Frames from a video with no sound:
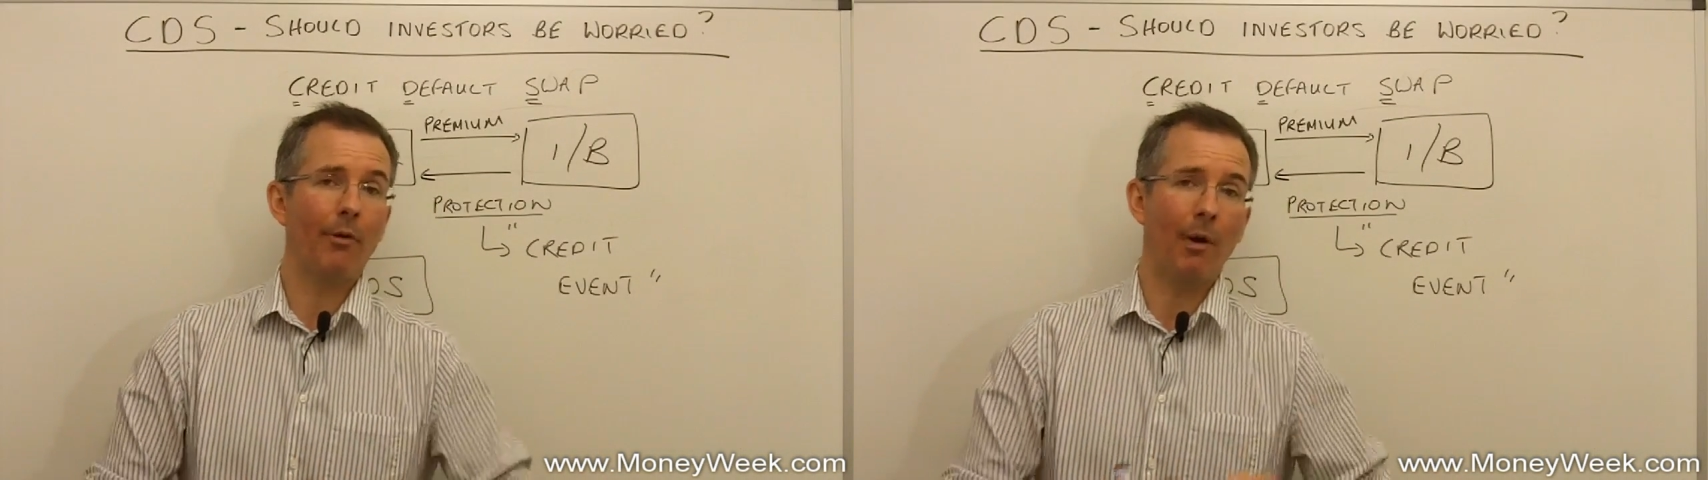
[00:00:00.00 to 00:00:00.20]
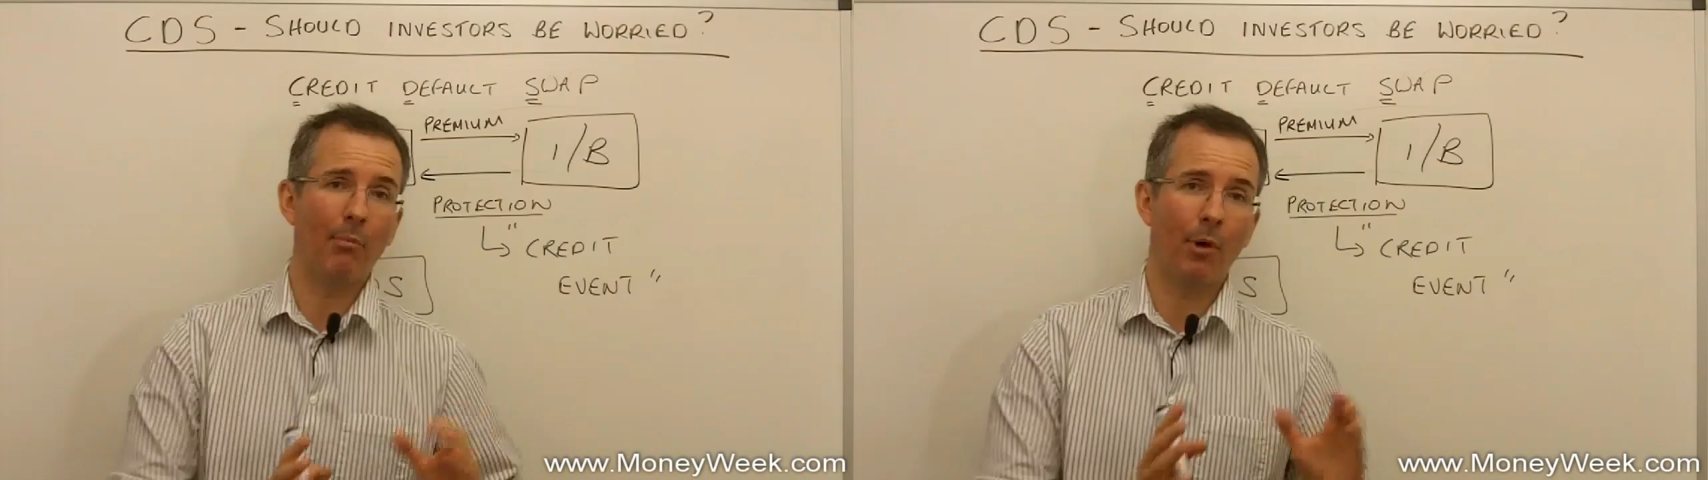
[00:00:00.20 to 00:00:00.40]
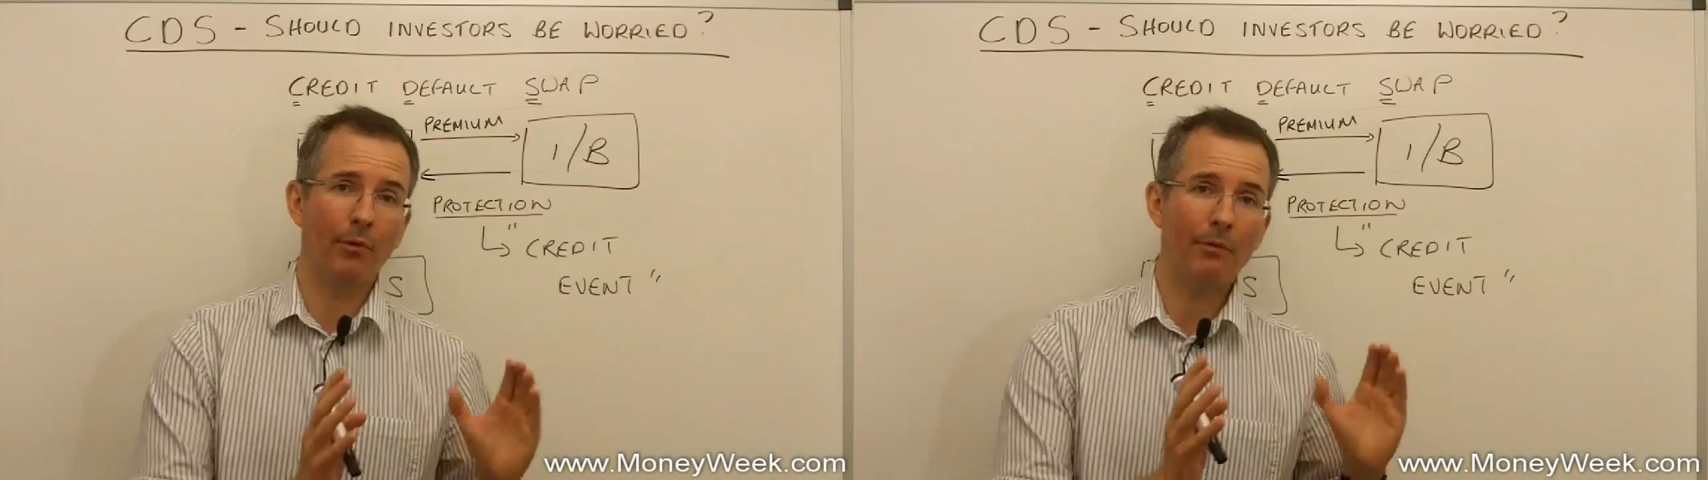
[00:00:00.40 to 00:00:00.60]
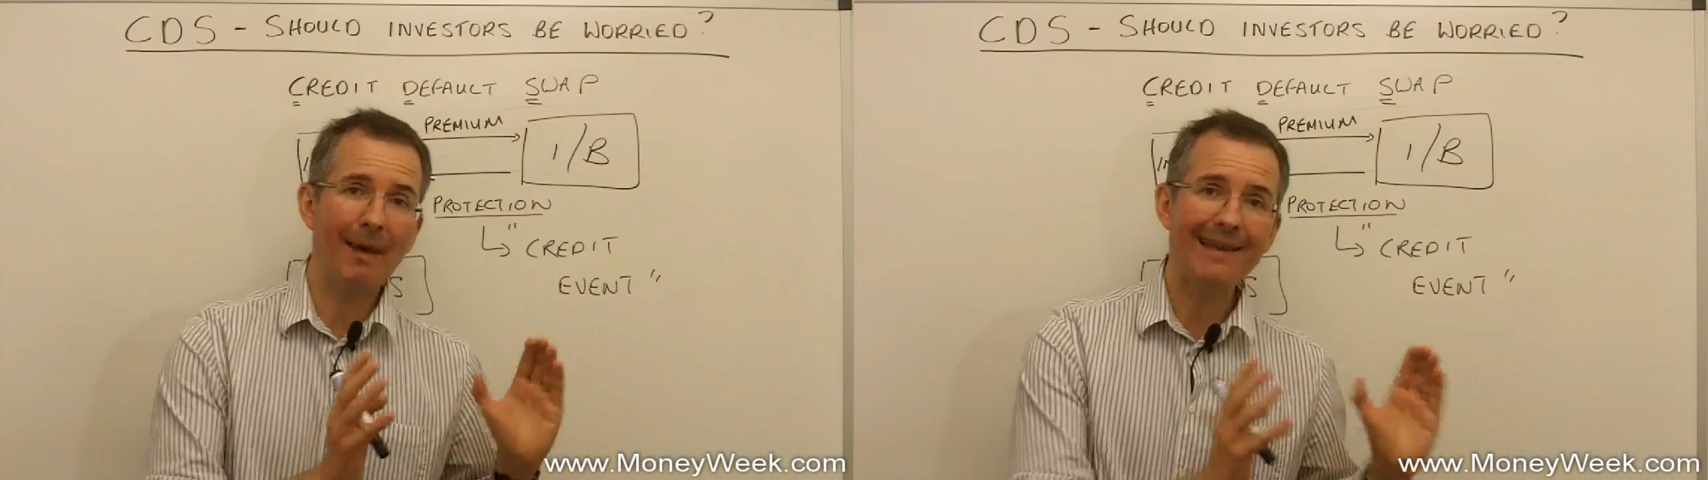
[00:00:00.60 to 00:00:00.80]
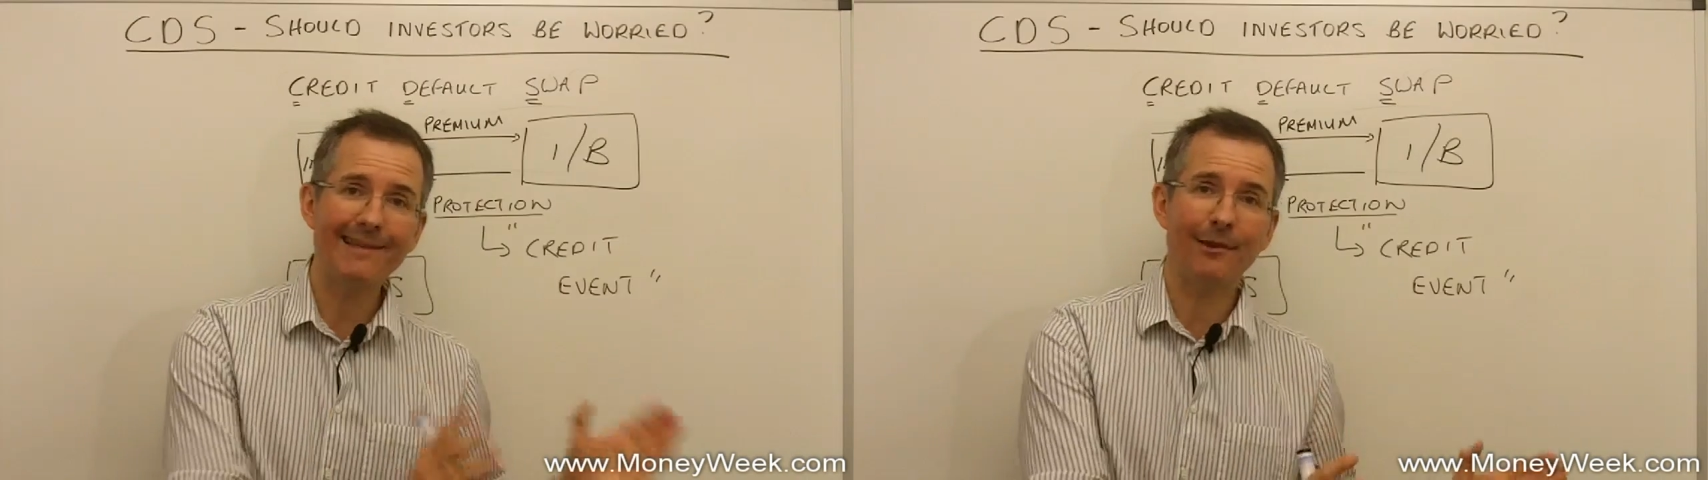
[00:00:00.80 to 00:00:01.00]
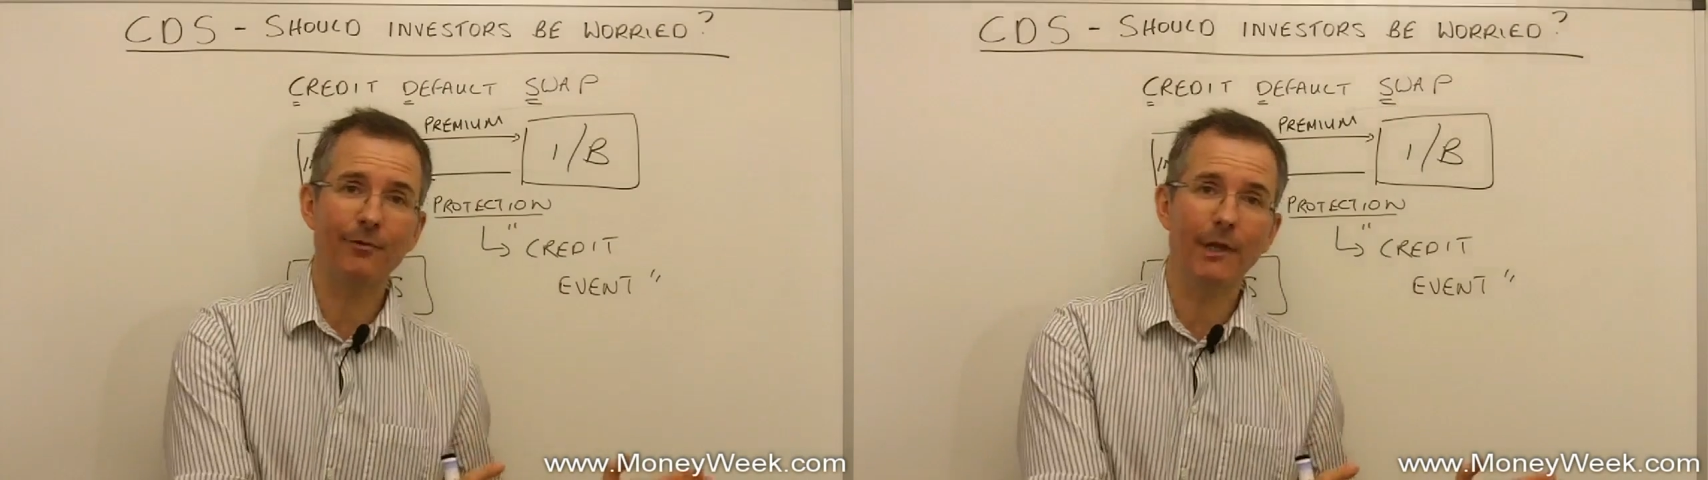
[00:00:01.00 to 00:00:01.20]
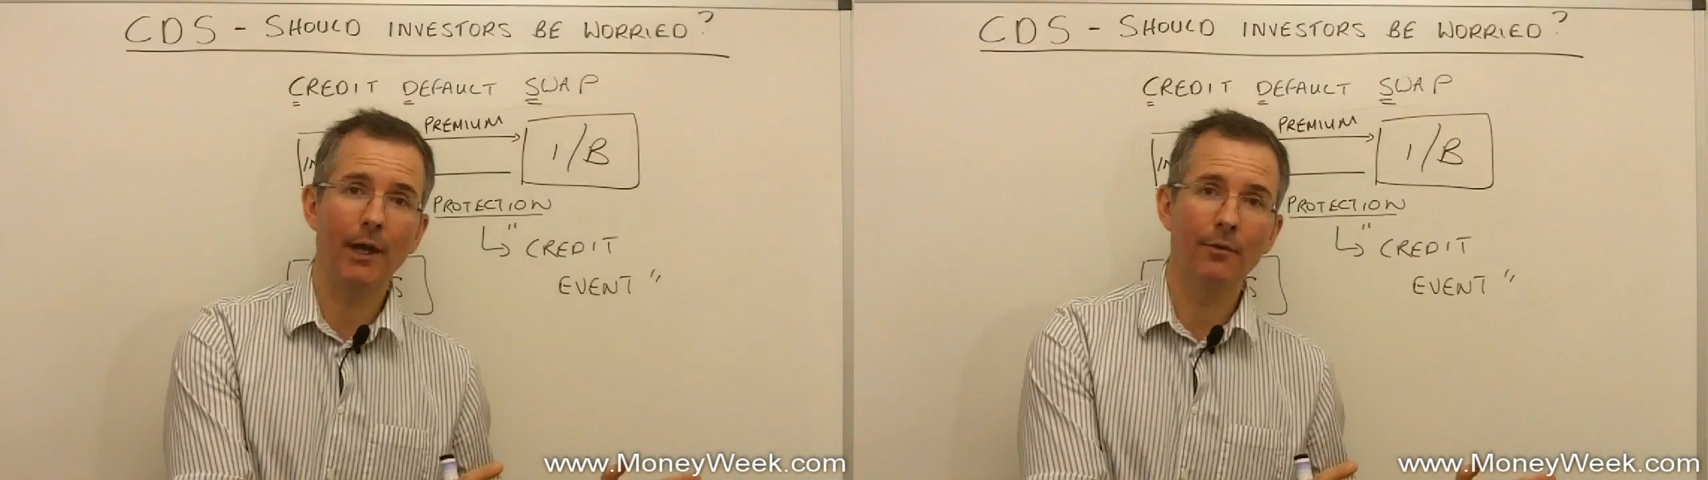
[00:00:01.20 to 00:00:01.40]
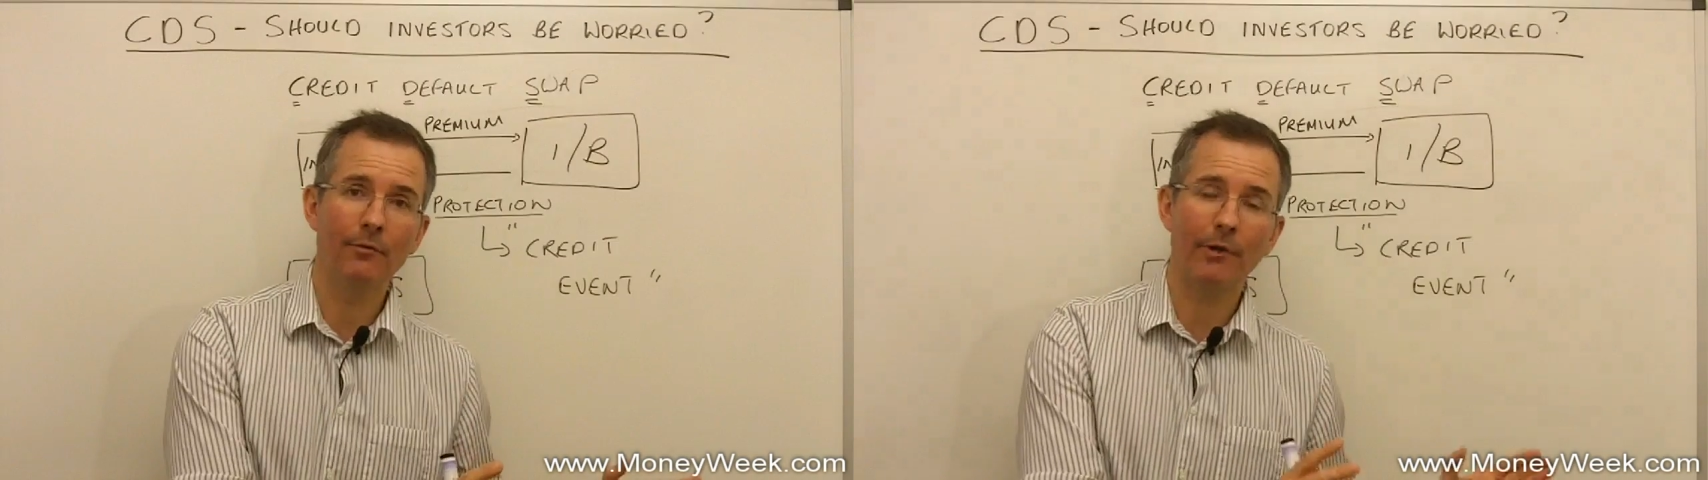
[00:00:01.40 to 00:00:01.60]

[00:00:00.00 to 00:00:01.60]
in my bond basics video,